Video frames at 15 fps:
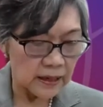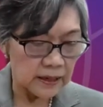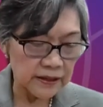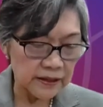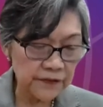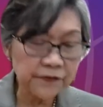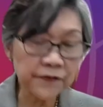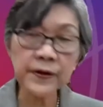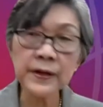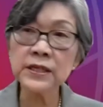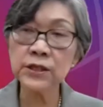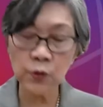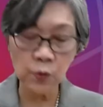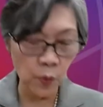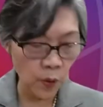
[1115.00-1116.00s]
The
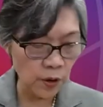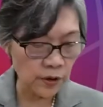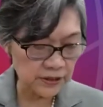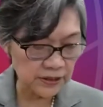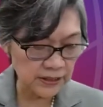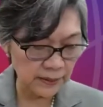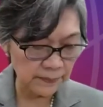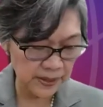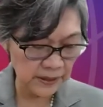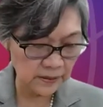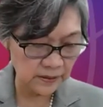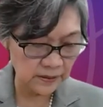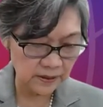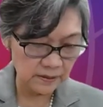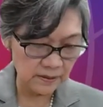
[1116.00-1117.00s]
first Quad summit
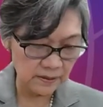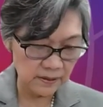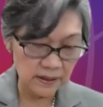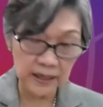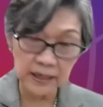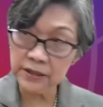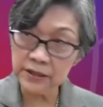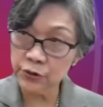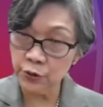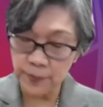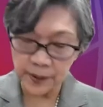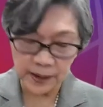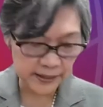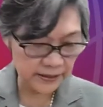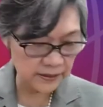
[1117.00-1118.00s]
under Joe
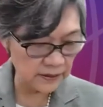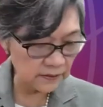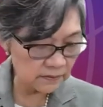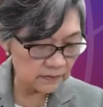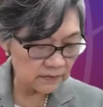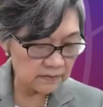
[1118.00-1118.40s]
Biden